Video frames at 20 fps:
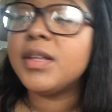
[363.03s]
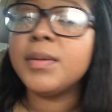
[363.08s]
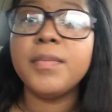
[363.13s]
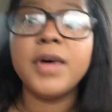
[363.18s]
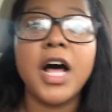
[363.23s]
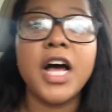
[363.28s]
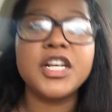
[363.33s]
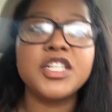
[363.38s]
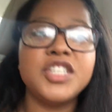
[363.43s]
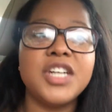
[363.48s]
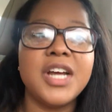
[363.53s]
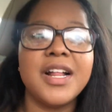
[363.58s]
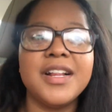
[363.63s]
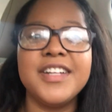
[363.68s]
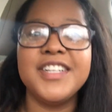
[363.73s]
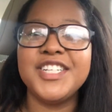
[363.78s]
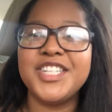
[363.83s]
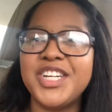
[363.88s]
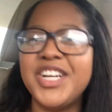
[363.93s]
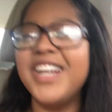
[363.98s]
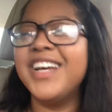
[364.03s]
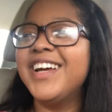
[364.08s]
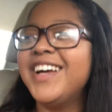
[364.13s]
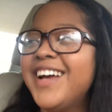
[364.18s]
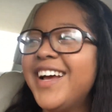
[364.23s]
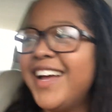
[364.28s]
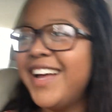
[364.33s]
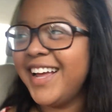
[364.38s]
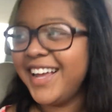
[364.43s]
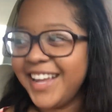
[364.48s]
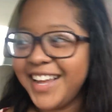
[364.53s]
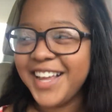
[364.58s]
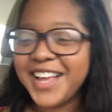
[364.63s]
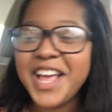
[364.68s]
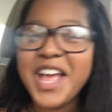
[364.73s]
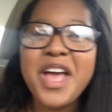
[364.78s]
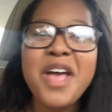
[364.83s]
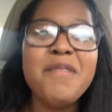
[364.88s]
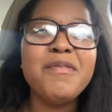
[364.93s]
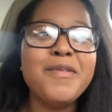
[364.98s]
the mock challenge,
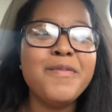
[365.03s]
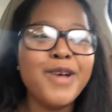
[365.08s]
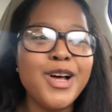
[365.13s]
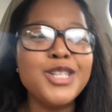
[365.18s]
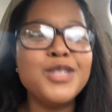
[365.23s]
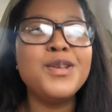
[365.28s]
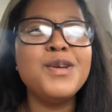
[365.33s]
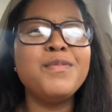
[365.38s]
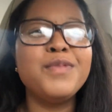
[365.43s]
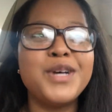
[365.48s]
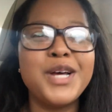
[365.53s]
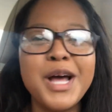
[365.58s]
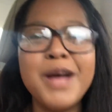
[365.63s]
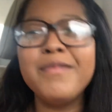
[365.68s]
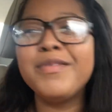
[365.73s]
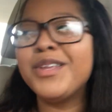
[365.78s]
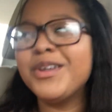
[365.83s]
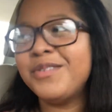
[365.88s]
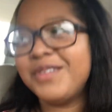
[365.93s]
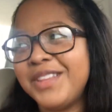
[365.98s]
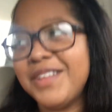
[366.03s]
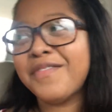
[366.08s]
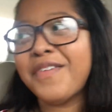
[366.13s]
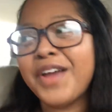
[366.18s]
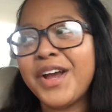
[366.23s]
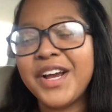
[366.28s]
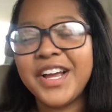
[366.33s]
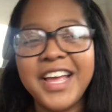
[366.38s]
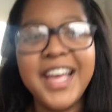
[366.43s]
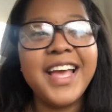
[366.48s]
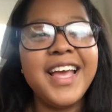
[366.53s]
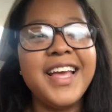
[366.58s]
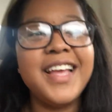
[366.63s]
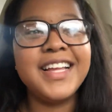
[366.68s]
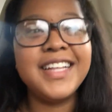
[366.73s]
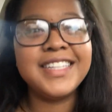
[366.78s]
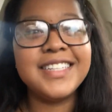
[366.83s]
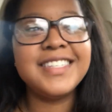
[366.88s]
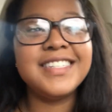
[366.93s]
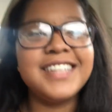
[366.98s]
but most people come through in the very
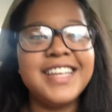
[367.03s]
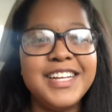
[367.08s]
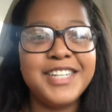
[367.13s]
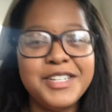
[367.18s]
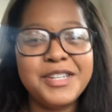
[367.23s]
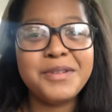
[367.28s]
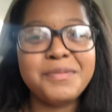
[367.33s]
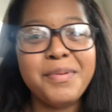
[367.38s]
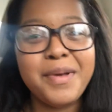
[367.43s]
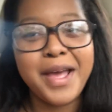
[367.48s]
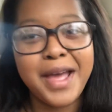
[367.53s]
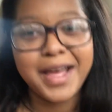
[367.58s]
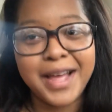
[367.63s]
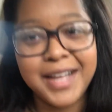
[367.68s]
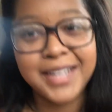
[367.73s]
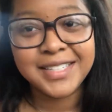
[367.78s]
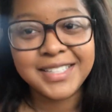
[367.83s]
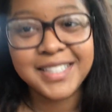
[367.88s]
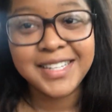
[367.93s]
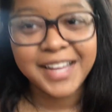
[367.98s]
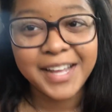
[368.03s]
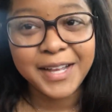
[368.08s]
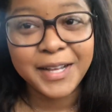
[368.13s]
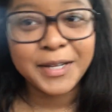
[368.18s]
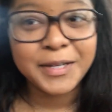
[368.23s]
end and do pass.